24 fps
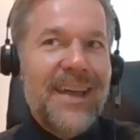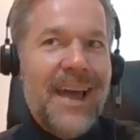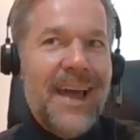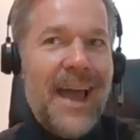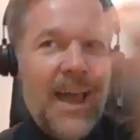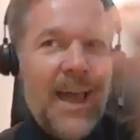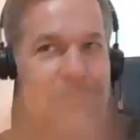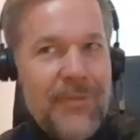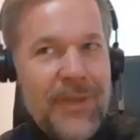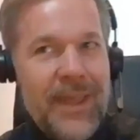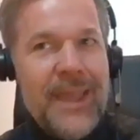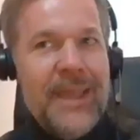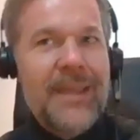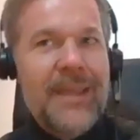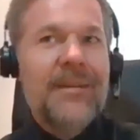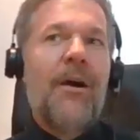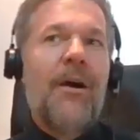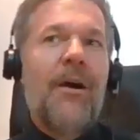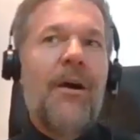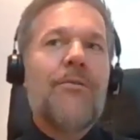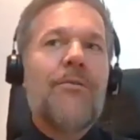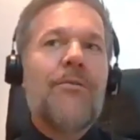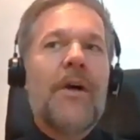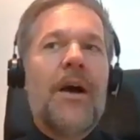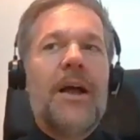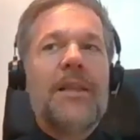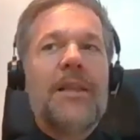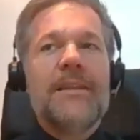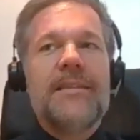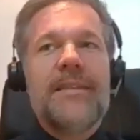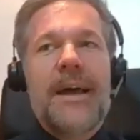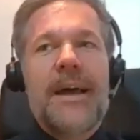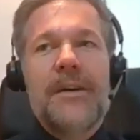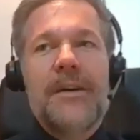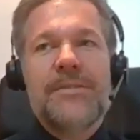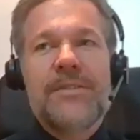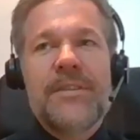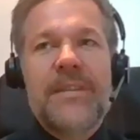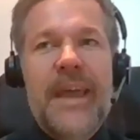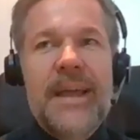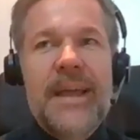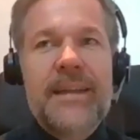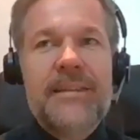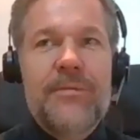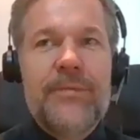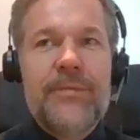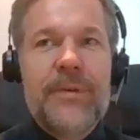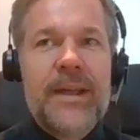having over 100,000
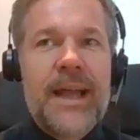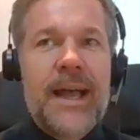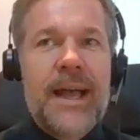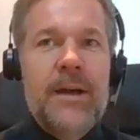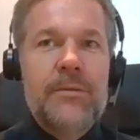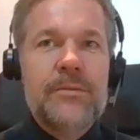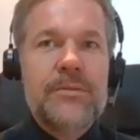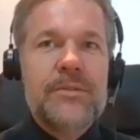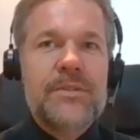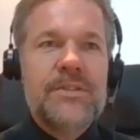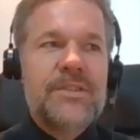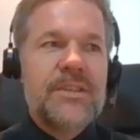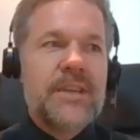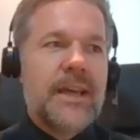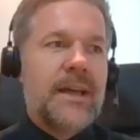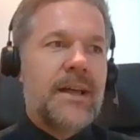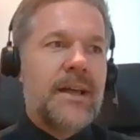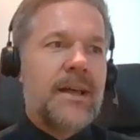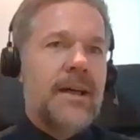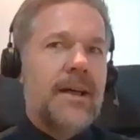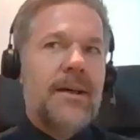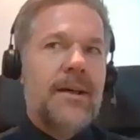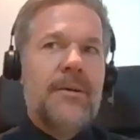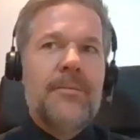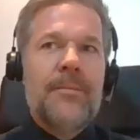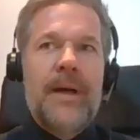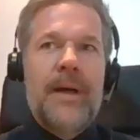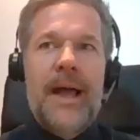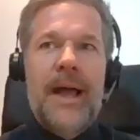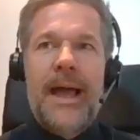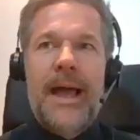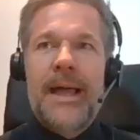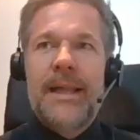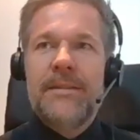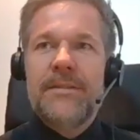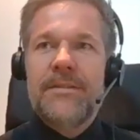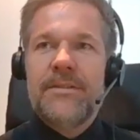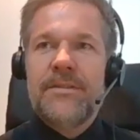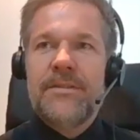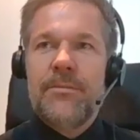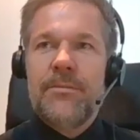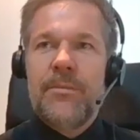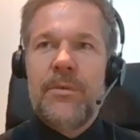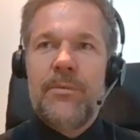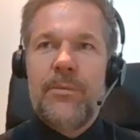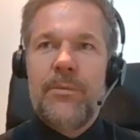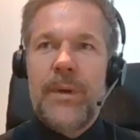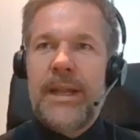active accounts and
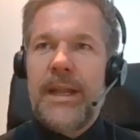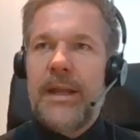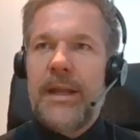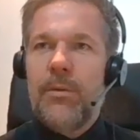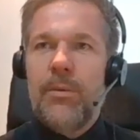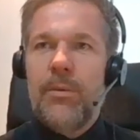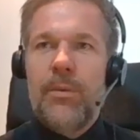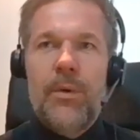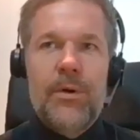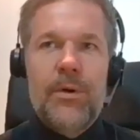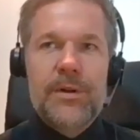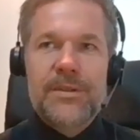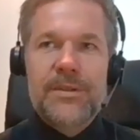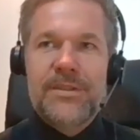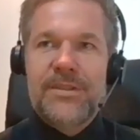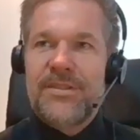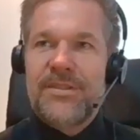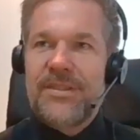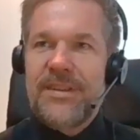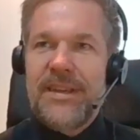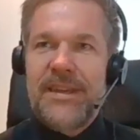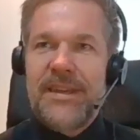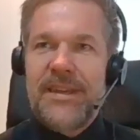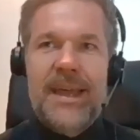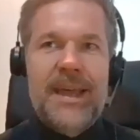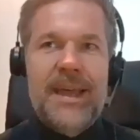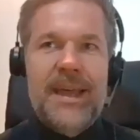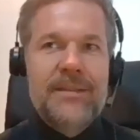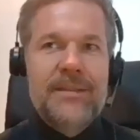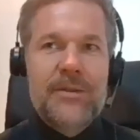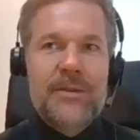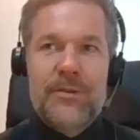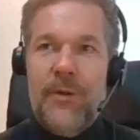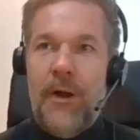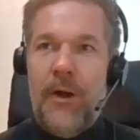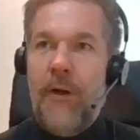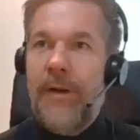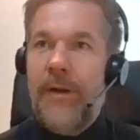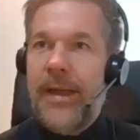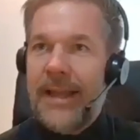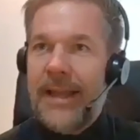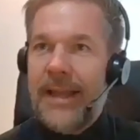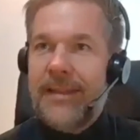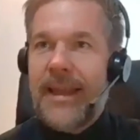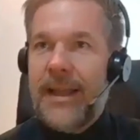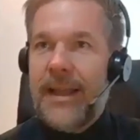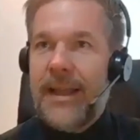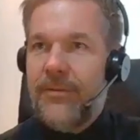winning awards and
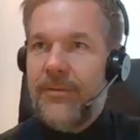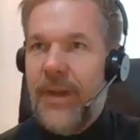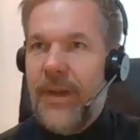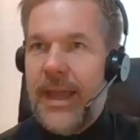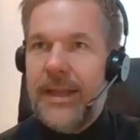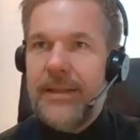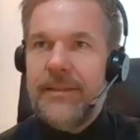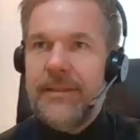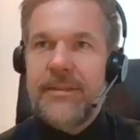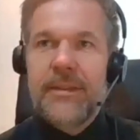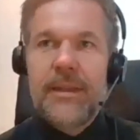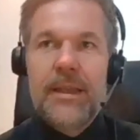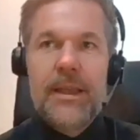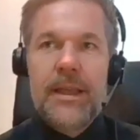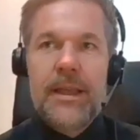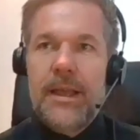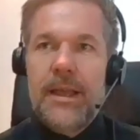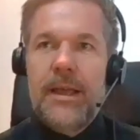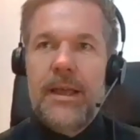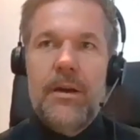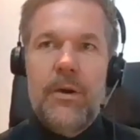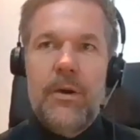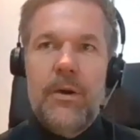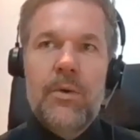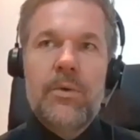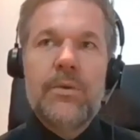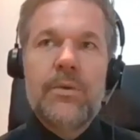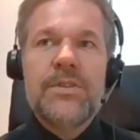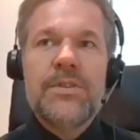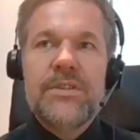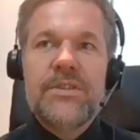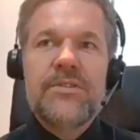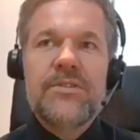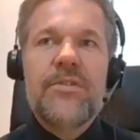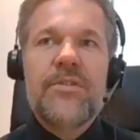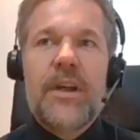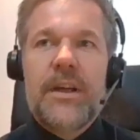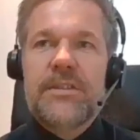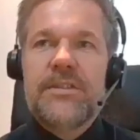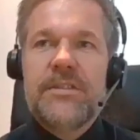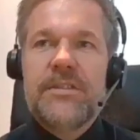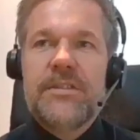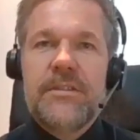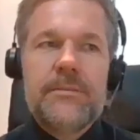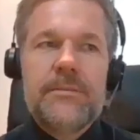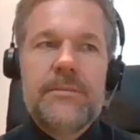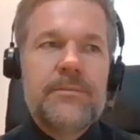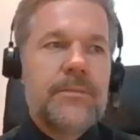growing at that rate oozes
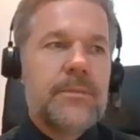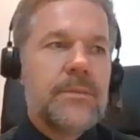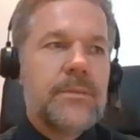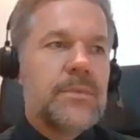trust.